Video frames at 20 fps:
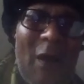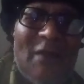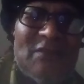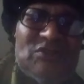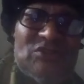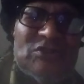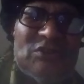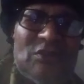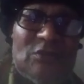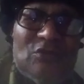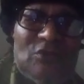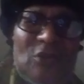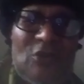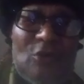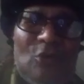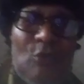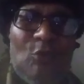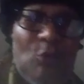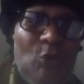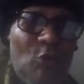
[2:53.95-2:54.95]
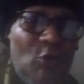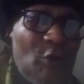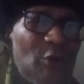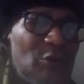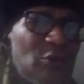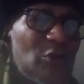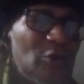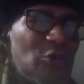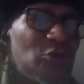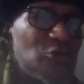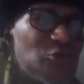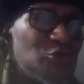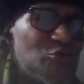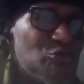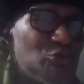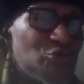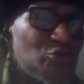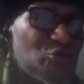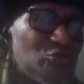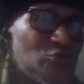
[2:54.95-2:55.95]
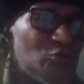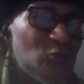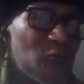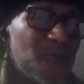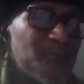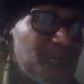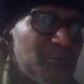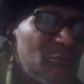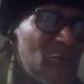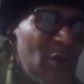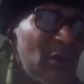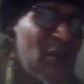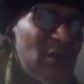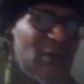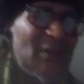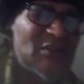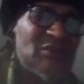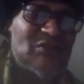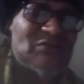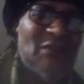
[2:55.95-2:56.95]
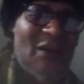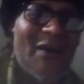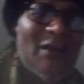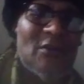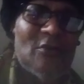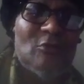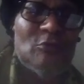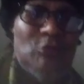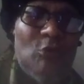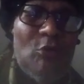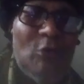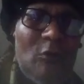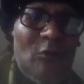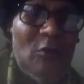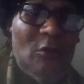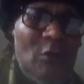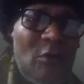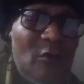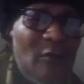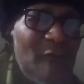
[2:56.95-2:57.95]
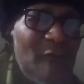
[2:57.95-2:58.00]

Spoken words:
watch it on YouTube. It's not a long